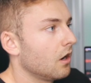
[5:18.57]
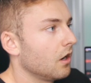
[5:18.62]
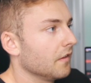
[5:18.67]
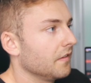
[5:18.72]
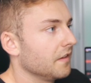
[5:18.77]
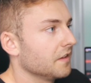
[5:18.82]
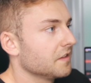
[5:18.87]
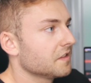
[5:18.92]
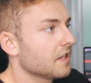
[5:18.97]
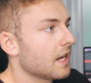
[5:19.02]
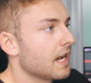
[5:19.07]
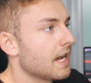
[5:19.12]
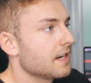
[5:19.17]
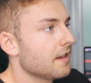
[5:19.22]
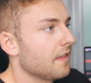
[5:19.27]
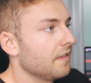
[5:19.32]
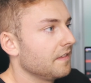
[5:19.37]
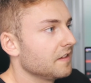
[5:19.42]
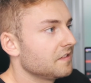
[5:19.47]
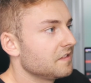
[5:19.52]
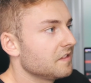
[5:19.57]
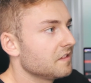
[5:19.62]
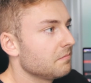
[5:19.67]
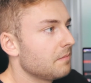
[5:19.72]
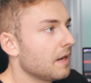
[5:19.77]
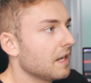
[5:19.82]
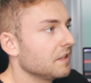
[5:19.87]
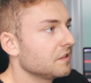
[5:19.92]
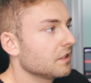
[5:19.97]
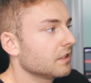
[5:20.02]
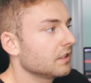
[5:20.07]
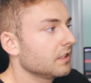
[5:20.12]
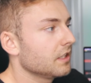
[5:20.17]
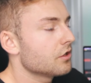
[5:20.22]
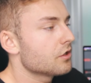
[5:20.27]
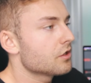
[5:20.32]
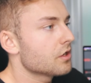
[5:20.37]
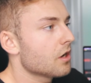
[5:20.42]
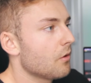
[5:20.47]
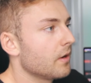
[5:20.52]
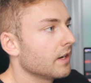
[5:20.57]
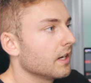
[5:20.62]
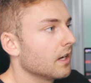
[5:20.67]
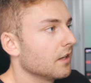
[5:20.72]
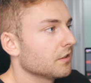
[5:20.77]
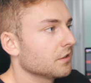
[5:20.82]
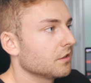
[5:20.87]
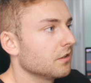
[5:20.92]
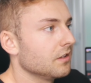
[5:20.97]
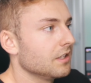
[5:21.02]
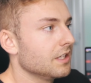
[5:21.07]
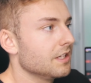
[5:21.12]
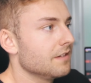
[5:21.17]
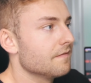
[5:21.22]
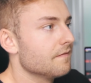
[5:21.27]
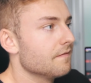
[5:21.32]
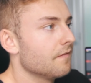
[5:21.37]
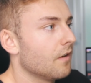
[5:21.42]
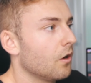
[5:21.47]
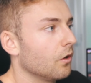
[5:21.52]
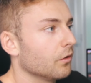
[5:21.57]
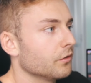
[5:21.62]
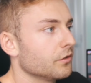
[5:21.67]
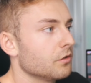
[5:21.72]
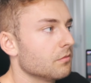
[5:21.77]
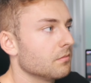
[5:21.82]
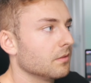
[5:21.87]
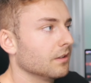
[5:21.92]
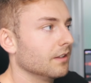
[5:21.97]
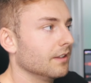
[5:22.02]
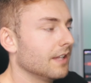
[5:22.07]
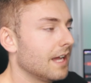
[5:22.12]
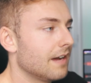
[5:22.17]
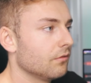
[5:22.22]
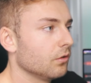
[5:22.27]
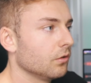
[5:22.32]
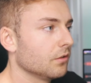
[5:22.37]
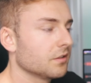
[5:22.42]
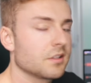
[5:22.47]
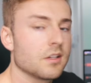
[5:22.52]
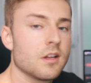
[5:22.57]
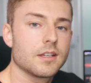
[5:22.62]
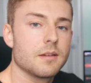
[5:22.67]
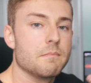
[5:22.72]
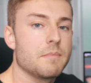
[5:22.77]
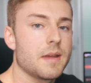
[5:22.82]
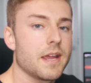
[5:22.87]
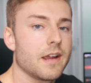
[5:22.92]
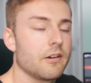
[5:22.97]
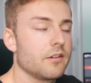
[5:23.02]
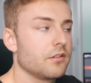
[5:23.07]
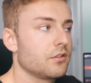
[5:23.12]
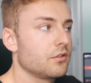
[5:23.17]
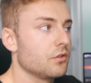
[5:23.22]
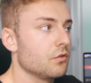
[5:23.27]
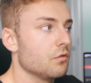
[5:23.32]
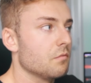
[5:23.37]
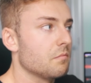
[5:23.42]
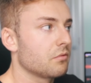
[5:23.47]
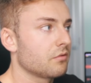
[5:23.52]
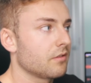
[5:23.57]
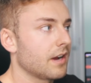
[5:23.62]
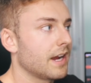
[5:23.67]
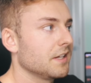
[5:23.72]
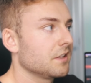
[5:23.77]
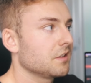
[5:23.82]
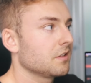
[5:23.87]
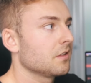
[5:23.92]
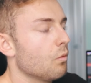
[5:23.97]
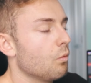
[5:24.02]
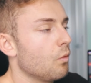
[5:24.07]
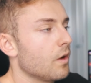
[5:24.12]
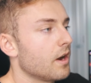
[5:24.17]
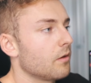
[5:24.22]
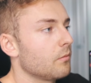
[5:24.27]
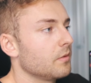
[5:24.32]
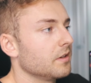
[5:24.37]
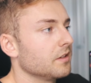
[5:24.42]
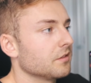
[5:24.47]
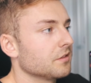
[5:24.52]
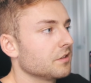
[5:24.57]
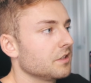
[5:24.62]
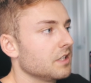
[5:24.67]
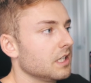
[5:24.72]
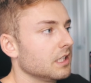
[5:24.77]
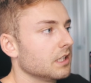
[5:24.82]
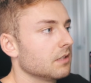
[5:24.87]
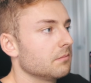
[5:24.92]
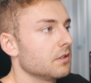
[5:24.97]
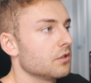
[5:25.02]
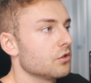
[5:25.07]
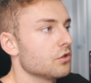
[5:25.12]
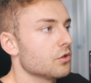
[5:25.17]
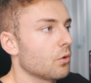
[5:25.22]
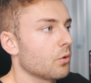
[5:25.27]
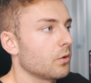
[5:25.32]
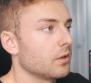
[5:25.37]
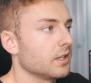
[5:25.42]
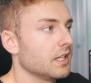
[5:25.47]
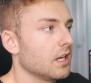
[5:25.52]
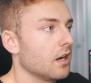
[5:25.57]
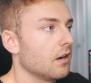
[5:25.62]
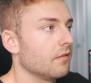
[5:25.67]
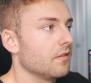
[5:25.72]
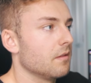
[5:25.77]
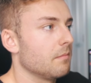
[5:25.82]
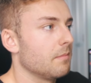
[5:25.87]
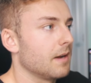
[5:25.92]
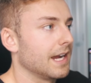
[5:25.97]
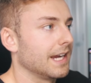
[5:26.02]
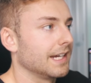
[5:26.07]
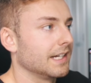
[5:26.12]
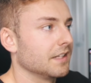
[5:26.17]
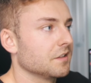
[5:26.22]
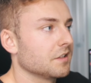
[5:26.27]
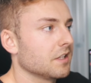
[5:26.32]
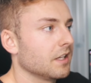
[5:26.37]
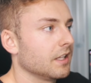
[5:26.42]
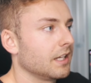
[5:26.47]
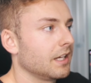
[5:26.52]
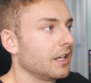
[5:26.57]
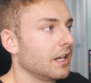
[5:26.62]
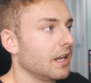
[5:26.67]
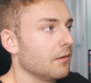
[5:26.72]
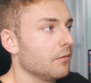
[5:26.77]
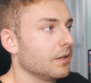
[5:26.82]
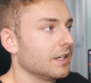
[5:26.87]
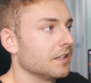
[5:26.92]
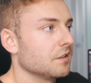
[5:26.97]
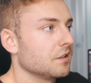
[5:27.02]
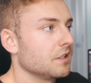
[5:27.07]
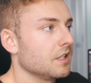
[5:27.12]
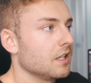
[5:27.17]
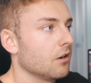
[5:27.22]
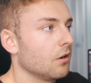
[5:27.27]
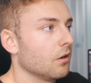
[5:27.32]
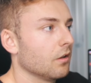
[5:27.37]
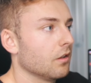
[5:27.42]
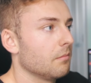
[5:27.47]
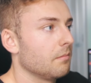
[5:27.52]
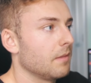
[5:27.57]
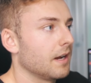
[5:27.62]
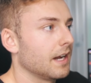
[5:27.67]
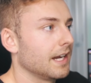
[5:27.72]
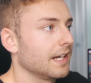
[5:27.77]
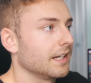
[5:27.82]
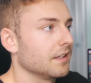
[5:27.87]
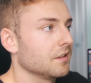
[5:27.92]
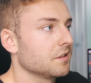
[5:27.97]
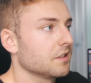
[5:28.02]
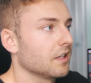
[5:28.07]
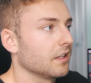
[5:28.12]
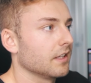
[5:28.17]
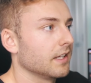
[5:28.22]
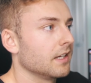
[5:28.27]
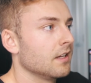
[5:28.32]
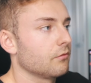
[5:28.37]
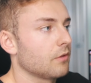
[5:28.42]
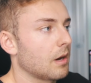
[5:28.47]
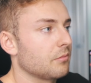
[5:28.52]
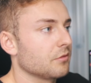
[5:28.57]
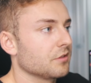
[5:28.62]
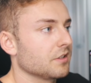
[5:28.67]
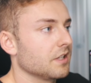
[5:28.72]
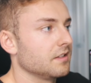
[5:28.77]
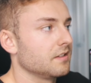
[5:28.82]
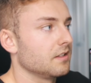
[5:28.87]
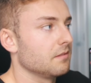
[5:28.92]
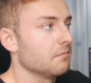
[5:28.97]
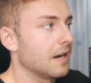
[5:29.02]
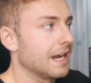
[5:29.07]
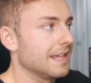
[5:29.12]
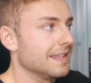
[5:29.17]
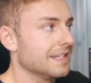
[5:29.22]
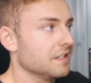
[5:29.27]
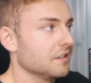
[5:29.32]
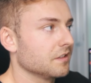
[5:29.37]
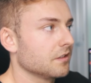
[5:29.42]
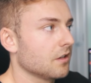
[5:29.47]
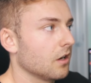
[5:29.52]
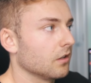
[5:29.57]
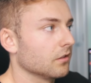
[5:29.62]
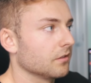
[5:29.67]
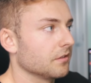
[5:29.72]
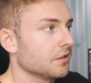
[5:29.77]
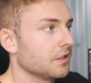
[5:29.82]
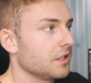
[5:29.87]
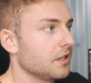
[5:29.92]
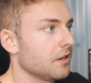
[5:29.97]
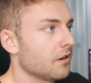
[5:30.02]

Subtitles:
on the side. This is basically showing us the volume levels compared to price, where we're seeing the majority of the buying and selling, and we can see all the buying and selling represented by these colors